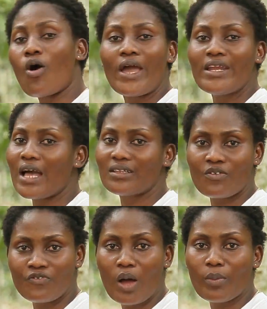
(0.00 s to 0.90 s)
or any
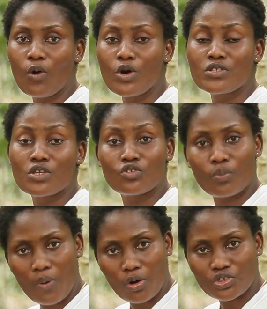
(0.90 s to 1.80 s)
other farmer yeah. who is into
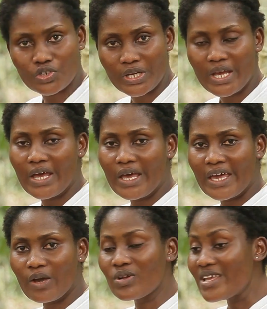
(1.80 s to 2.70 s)
poultry.
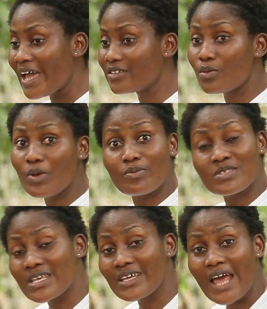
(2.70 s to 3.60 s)
He would get
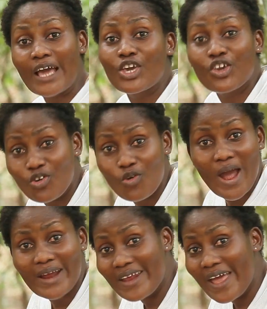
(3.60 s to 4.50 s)
see the queue
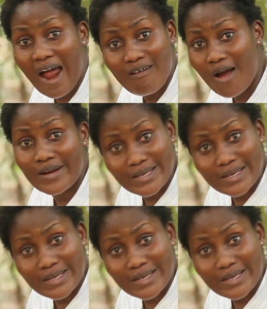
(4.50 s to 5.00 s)
where they are around